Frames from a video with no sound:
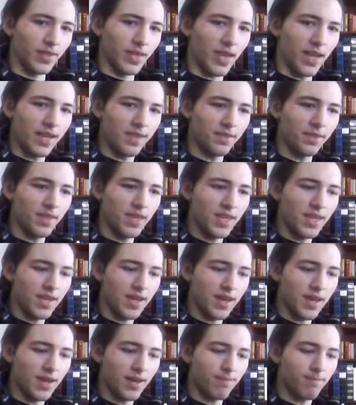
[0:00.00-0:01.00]

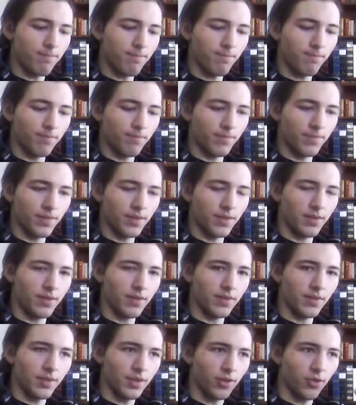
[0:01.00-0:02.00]
the
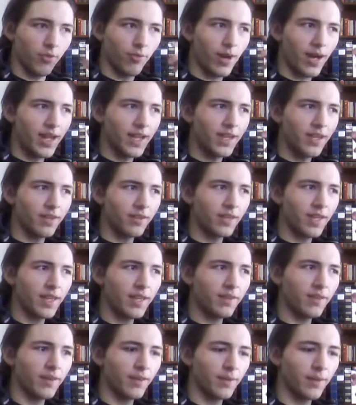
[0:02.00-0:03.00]
Gray
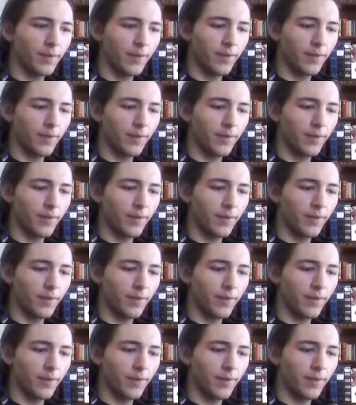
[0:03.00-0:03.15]
Gungan